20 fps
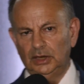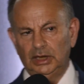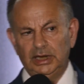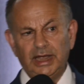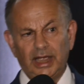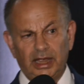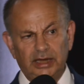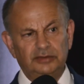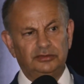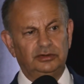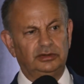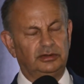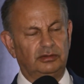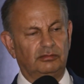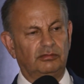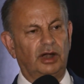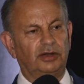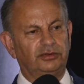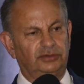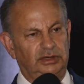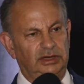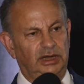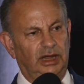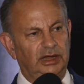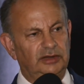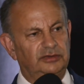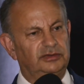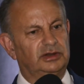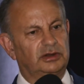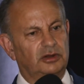he hated the Russia, he
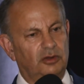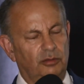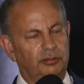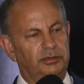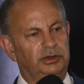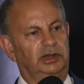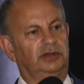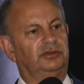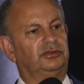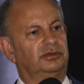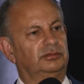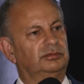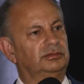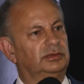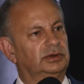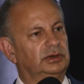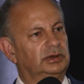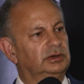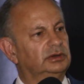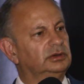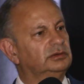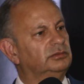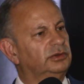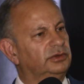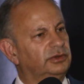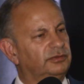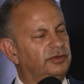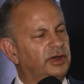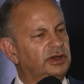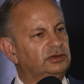hated communism
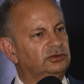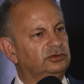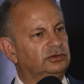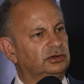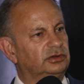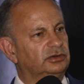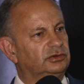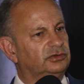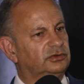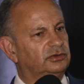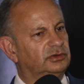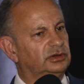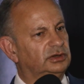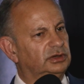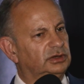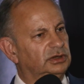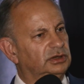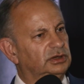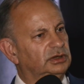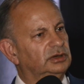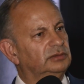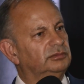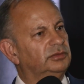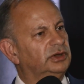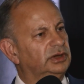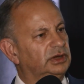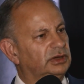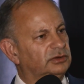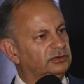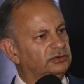with a vengeance.
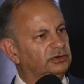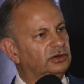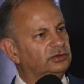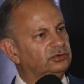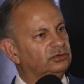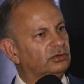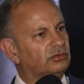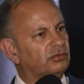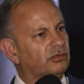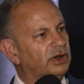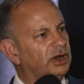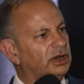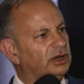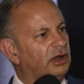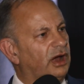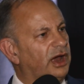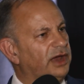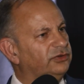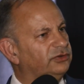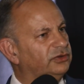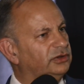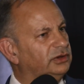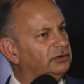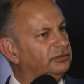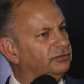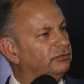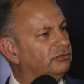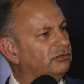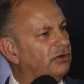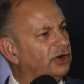But Churchill realized that
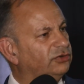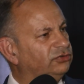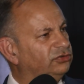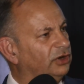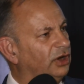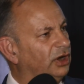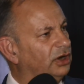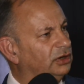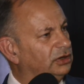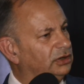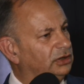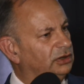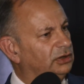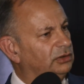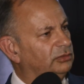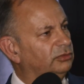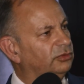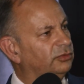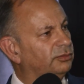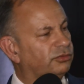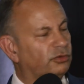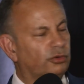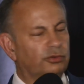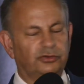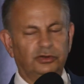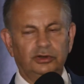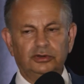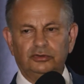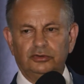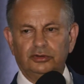if Russia was
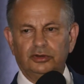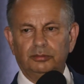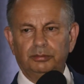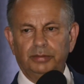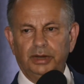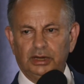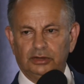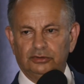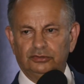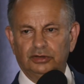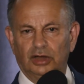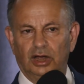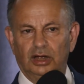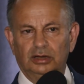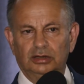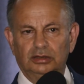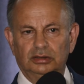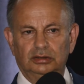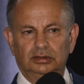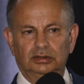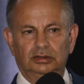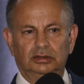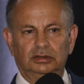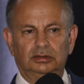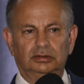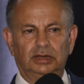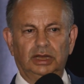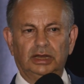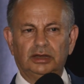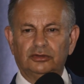brought into the picture,
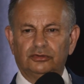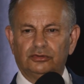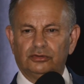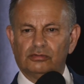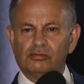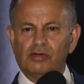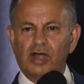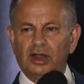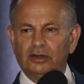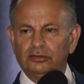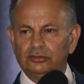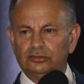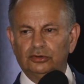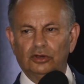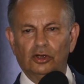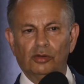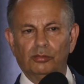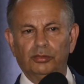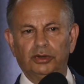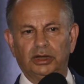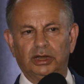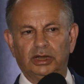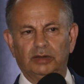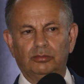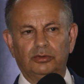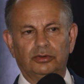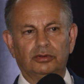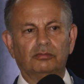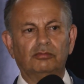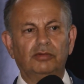they could surround Germany
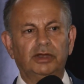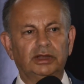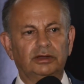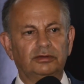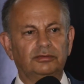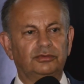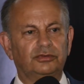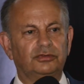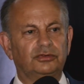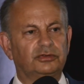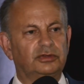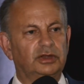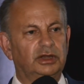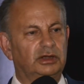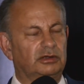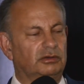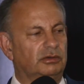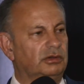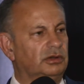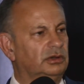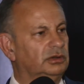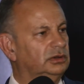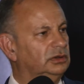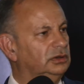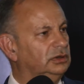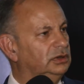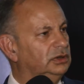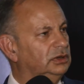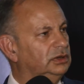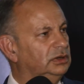with a ring of steel.
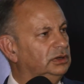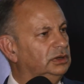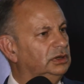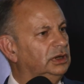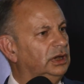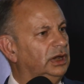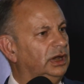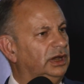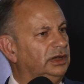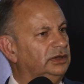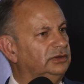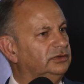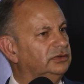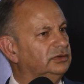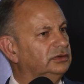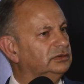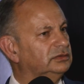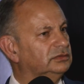And